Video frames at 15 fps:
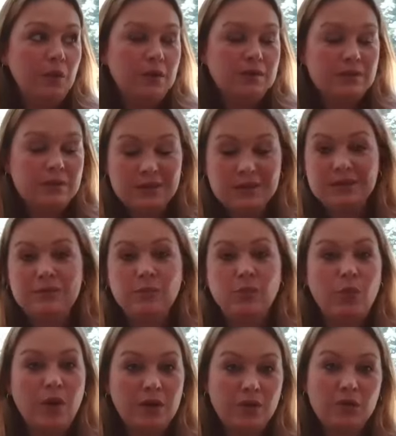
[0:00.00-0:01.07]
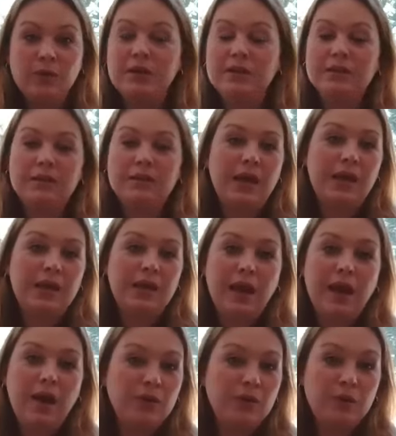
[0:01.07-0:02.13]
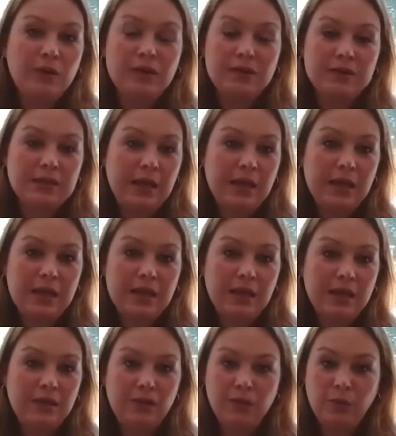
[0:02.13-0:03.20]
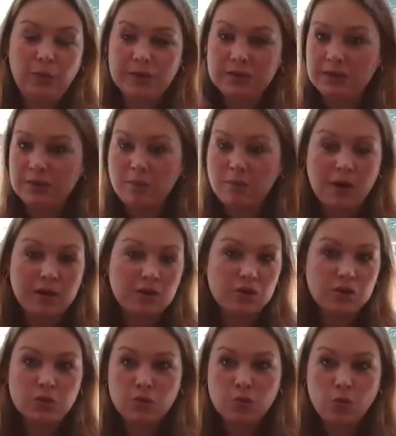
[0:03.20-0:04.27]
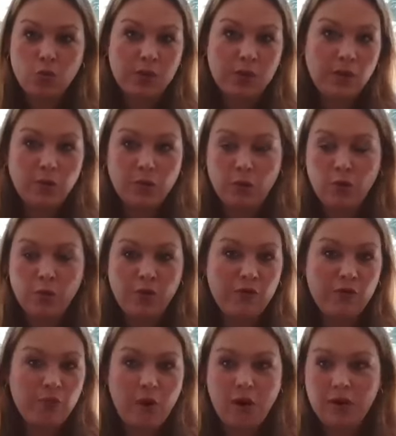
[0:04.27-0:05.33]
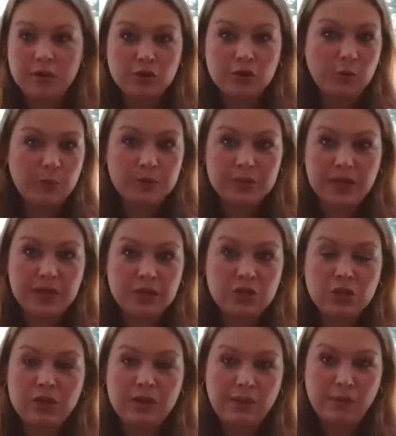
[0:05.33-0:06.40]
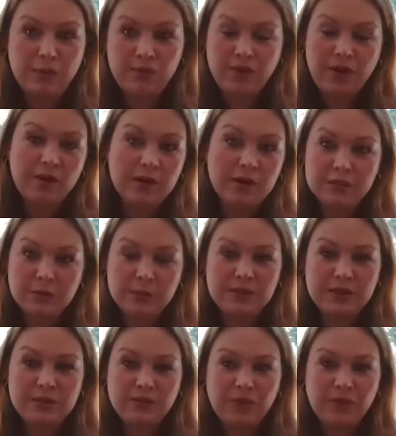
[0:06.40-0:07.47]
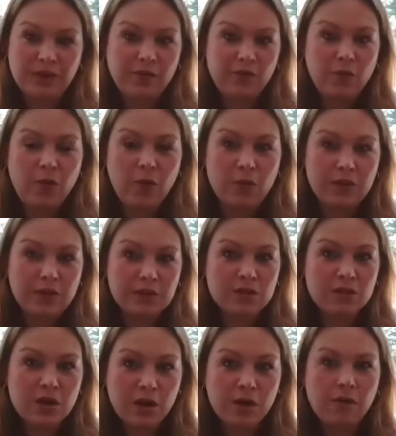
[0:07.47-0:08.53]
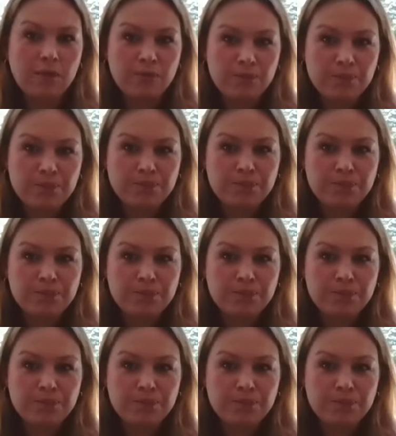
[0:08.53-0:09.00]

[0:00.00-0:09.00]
was this is what you can say and how you can say it. And there wasn't much wiggle room of our interpretation. They were very specific of what we could share.